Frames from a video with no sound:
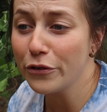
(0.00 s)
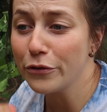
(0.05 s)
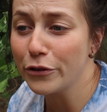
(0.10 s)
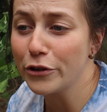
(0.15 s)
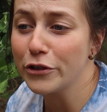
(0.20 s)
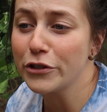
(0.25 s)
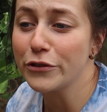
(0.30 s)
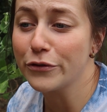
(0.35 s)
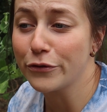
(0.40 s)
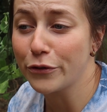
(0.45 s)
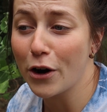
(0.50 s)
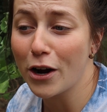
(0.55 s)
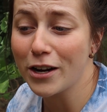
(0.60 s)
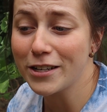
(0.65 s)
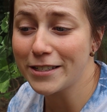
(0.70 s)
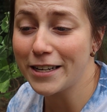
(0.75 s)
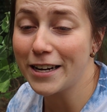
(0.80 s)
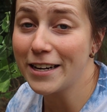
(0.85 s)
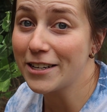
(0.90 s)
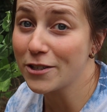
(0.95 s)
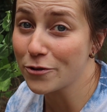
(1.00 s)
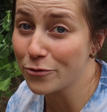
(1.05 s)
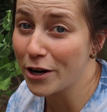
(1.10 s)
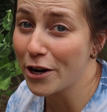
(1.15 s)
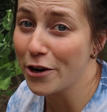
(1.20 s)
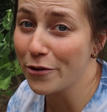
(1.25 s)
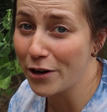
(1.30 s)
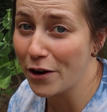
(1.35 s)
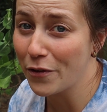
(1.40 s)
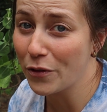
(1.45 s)
your first frost date is
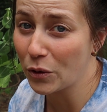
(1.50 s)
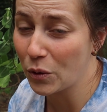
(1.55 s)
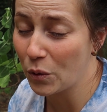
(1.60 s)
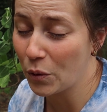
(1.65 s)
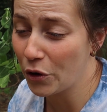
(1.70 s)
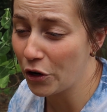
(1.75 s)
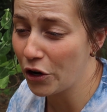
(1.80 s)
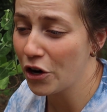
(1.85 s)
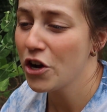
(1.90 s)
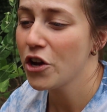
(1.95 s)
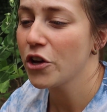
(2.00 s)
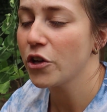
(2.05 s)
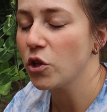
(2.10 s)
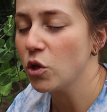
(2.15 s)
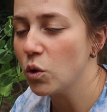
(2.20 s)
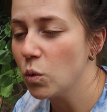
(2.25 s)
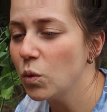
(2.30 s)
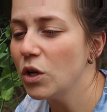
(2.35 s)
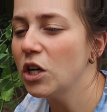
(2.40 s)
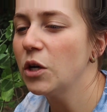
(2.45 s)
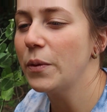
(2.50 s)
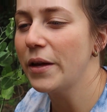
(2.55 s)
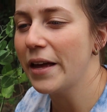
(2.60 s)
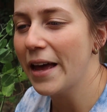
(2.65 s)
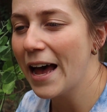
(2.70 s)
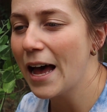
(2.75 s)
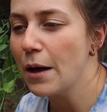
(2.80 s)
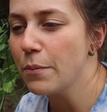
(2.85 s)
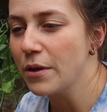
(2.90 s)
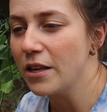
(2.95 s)
right around the corner, you will be
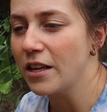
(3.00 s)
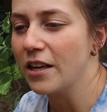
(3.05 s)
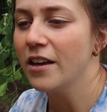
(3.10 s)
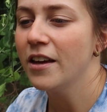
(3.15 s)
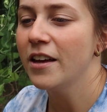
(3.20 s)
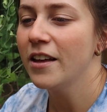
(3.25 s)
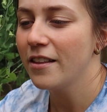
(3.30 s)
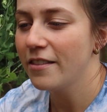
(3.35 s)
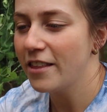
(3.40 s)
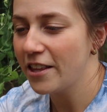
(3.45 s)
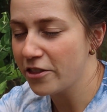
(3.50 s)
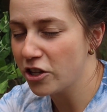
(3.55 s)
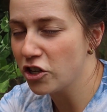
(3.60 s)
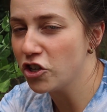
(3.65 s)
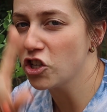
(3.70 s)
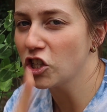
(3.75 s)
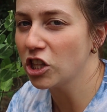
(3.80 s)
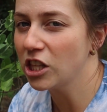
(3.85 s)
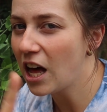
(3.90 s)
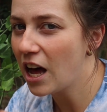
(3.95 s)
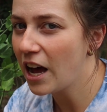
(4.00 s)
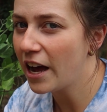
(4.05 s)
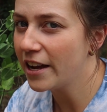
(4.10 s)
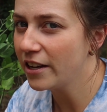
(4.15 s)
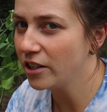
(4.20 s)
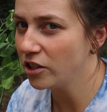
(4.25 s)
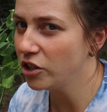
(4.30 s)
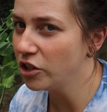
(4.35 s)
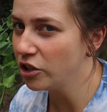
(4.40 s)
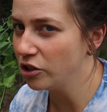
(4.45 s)
happy that the July
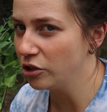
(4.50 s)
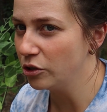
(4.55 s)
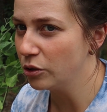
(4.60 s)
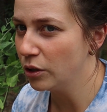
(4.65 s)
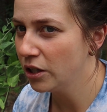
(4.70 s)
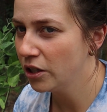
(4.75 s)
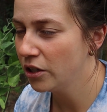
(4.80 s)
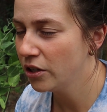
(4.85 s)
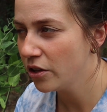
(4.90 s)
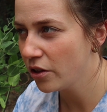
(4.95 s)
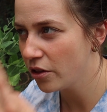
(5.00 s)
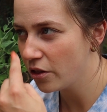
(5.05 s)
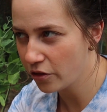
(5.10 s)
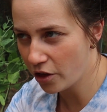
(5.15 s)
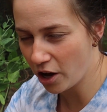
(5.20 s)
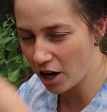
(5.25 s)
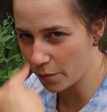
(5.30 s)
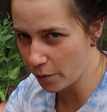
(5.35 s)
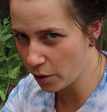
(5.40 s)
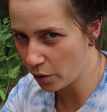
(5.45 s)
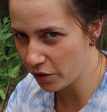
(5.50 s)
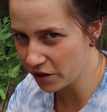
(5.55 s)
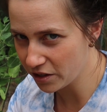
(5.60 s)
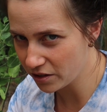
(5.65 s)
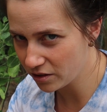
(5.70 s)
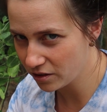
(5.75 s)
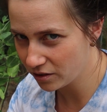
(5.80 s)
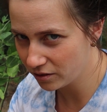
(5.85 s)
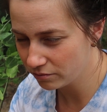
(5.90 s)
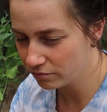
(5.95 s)
you thought about
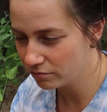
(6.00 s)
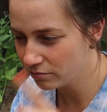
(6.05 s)
this.